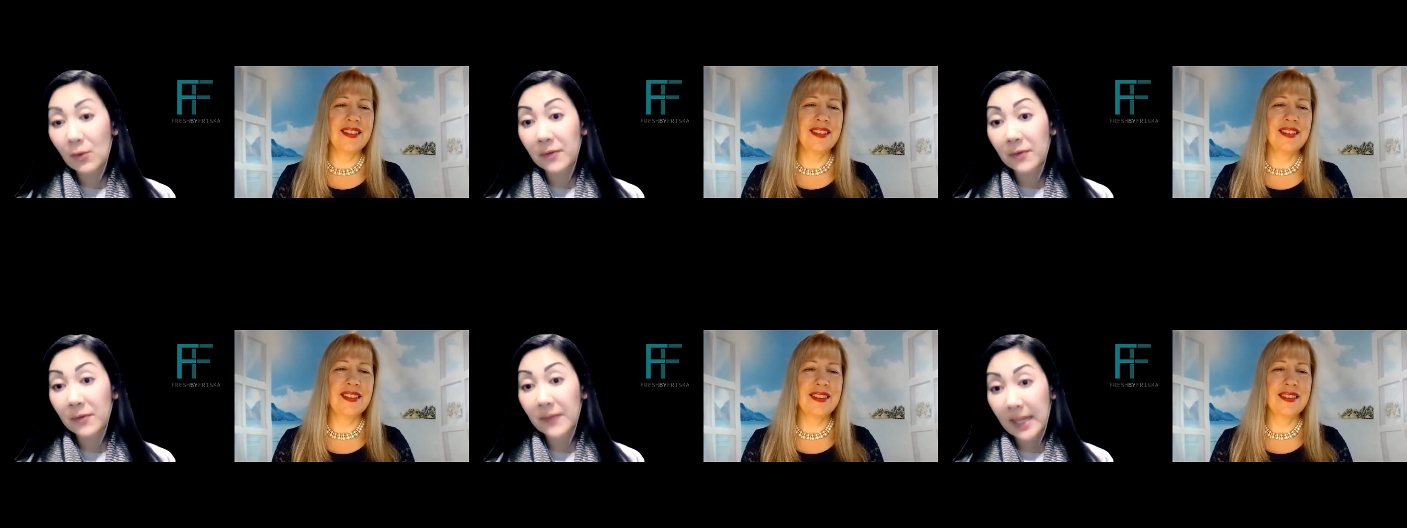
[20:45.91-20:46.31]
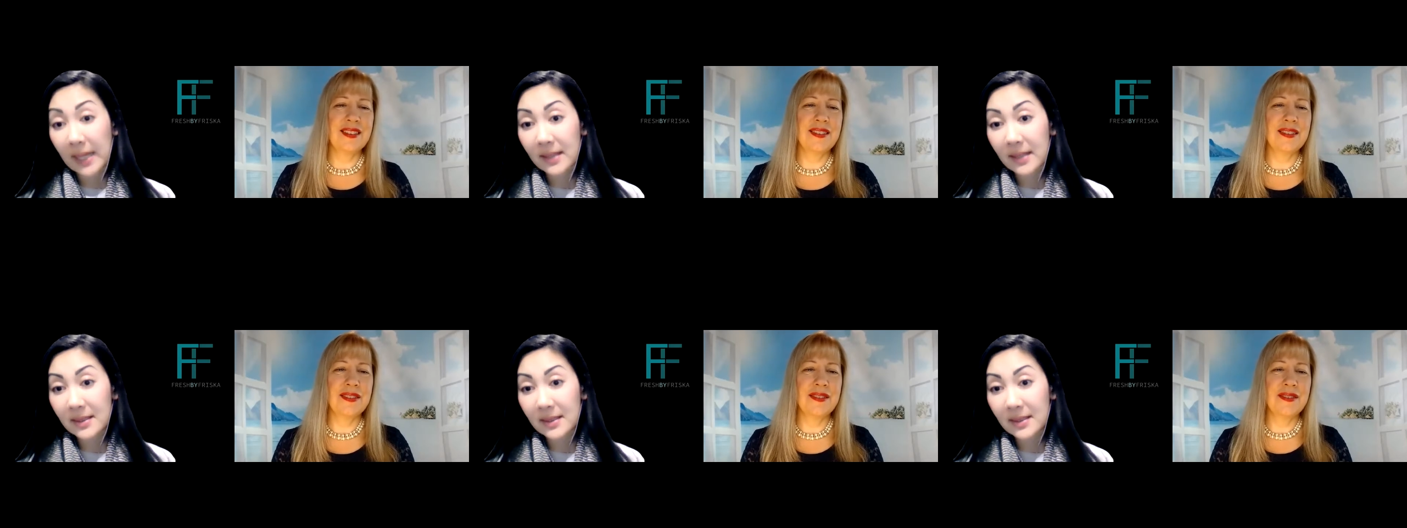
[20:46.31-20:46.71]

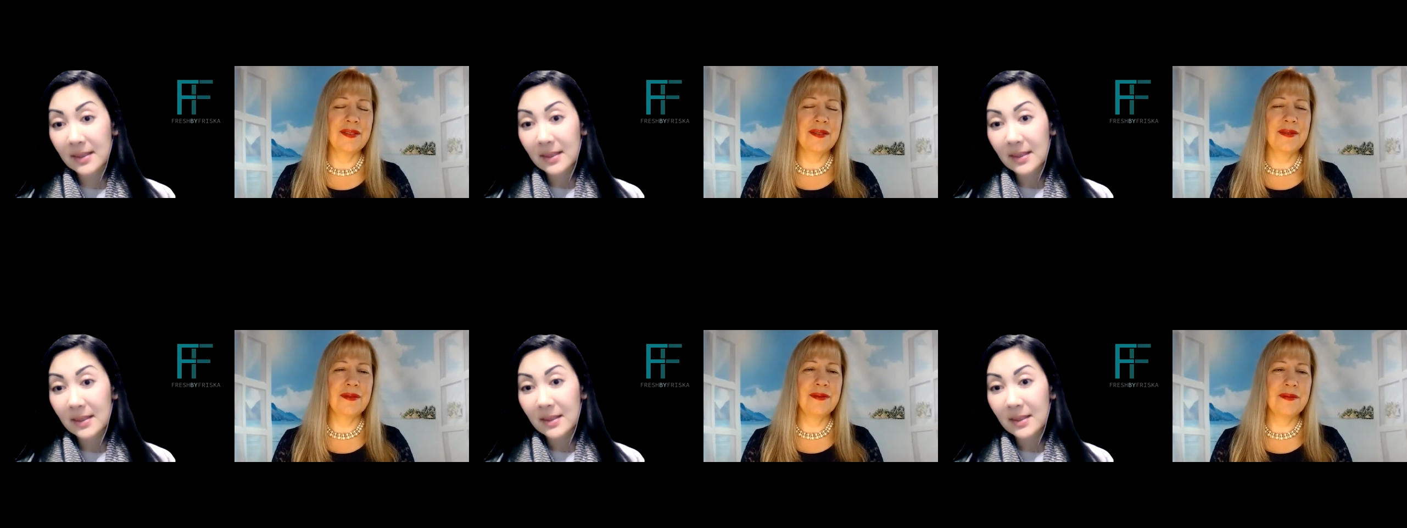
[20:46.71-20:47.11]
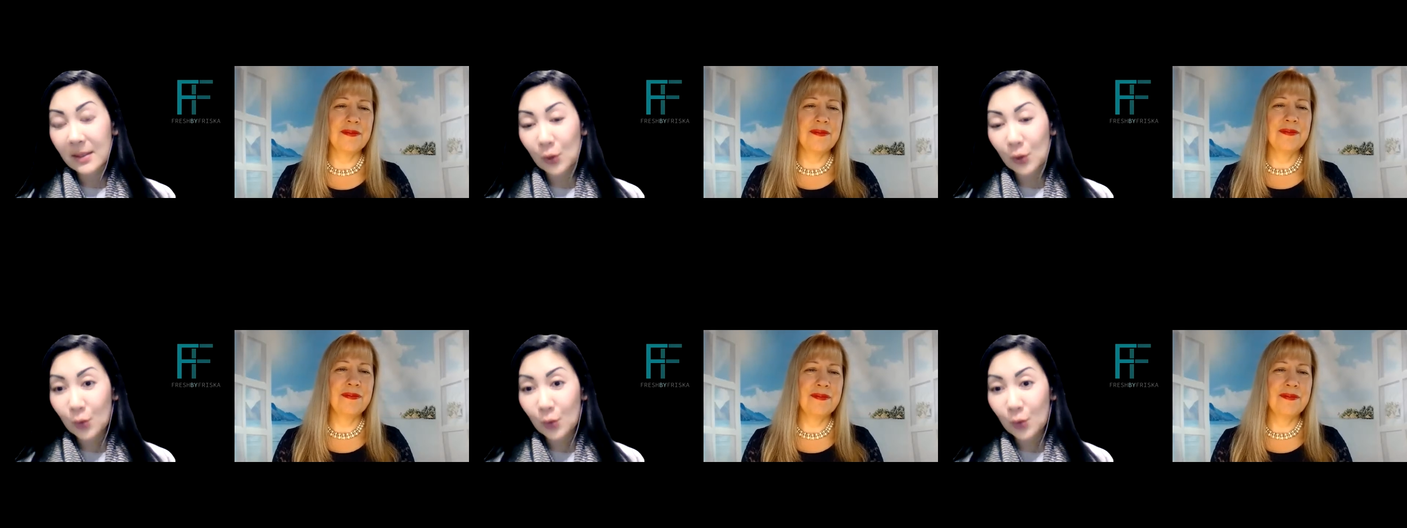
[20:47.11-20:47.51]
Speaker 1: reflects
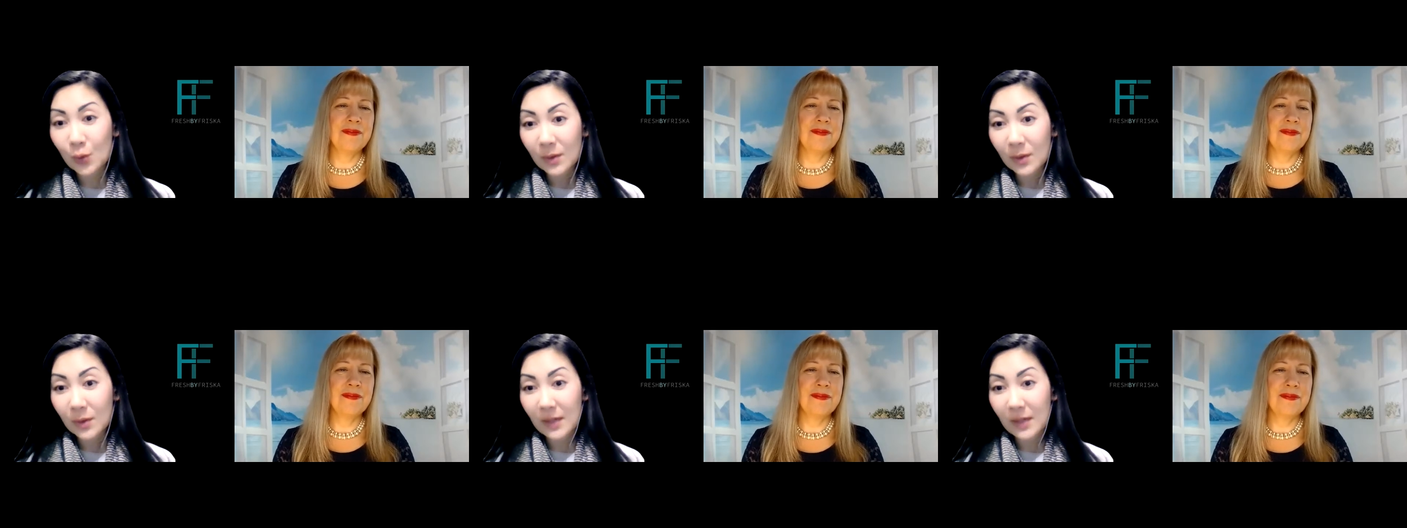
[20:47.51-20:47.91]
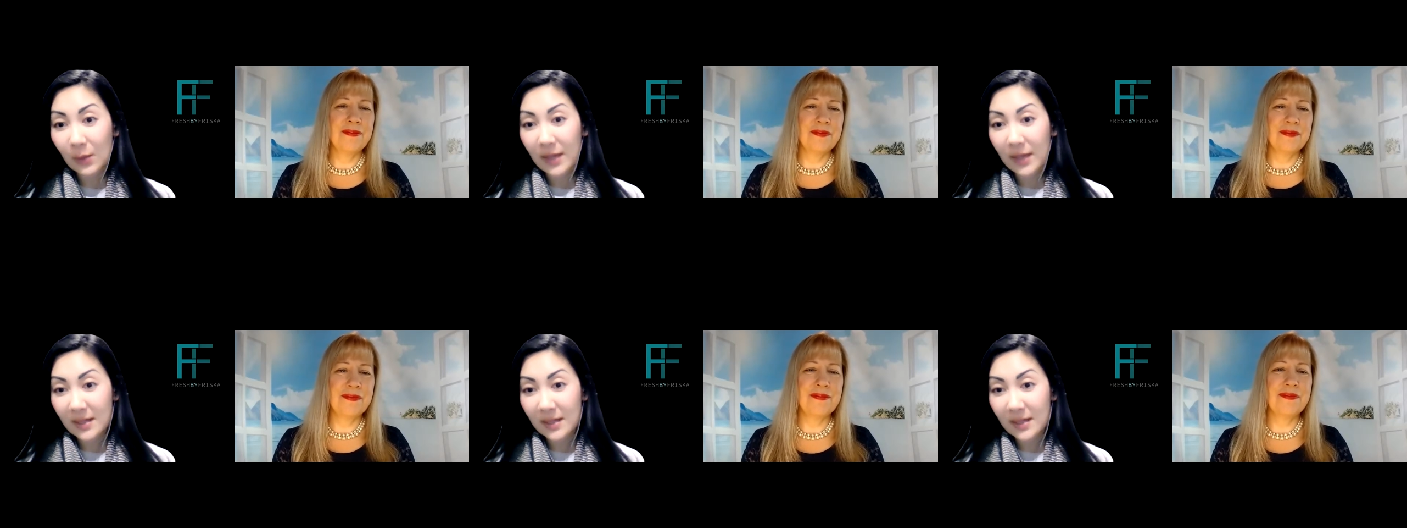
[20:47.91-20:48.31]
you, the
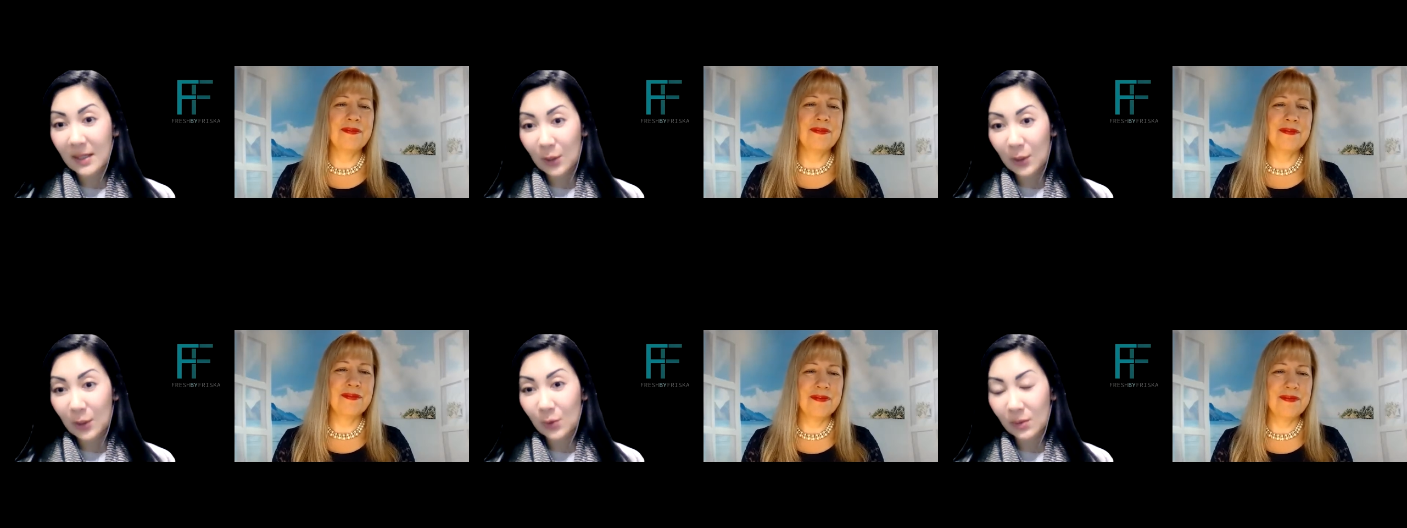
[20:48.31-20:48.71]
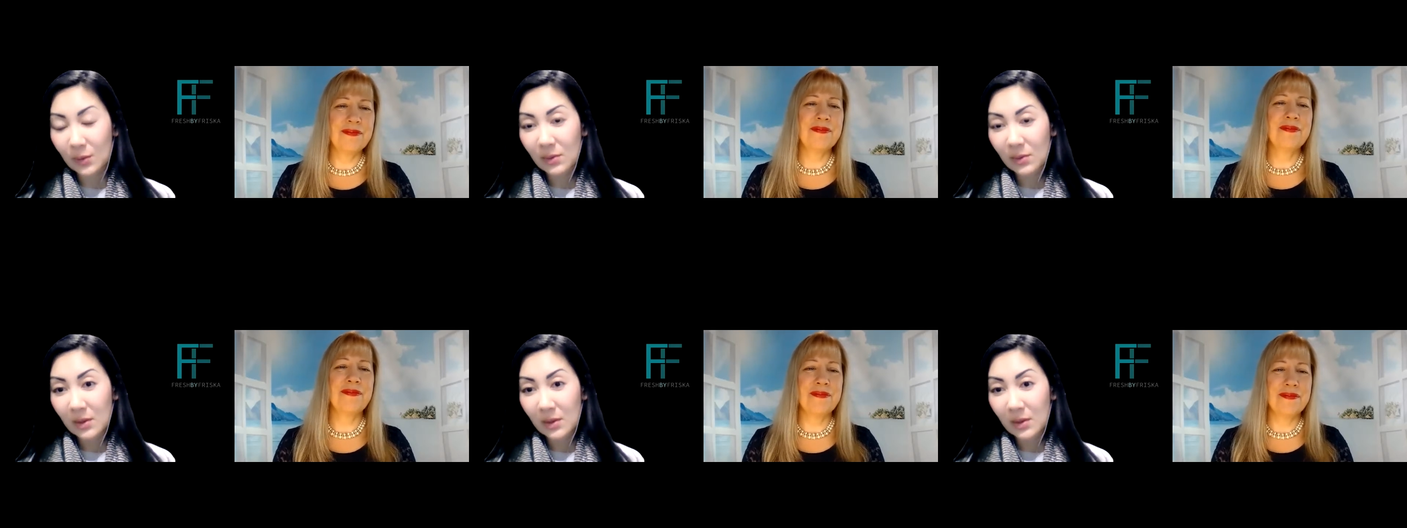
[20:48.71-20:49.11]
authentic you.